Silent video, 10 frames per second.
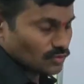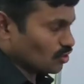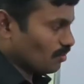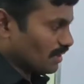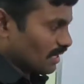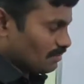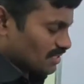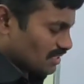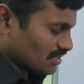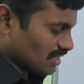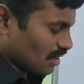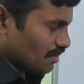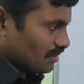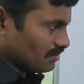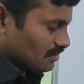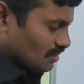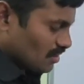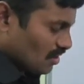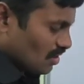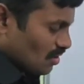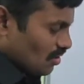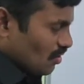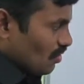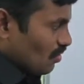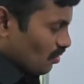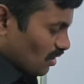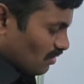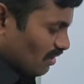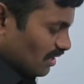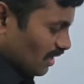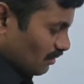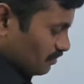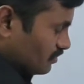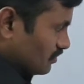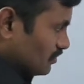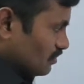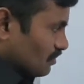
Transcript: So how many times it is common? Only 1 time.